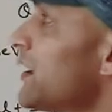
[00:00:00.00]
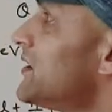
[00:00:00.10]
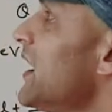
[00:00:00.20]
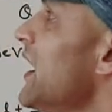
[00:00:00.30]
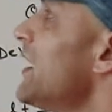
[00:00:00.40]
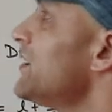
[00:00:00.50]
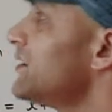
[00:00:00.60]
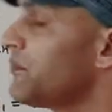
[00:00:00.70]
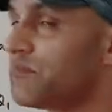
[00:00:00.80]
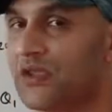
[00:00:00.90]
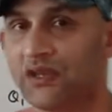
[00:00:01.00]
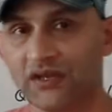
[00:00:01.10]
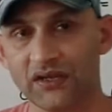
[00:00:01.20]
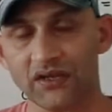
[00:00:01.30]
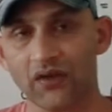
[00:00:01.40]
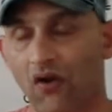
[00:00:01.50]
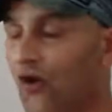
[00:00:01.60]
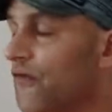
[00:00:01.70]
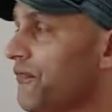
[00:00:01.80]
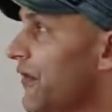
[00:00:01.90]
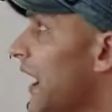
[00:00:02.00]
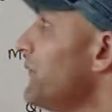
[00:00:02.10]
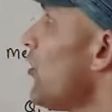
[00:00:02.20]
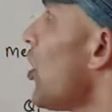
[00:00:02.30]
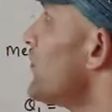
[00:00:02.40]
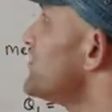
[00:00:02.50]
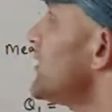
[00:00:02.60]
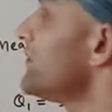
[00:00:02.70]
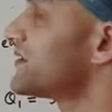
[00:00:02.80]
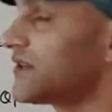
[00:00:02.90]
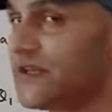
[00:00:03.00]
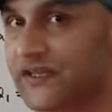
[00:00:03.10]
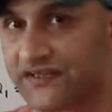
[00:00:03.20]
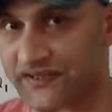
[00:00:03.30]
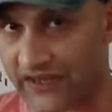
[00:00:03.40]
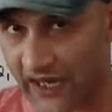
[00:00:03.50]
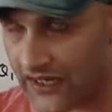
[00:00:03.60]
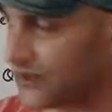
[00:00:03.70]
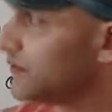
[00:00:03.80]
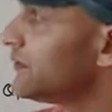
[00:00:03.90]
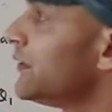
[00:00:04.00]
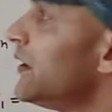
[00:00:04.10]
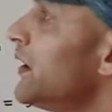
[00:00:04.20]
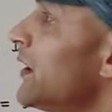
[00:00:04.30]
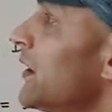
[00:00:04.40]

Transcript: that the mean of 5 observation is 9,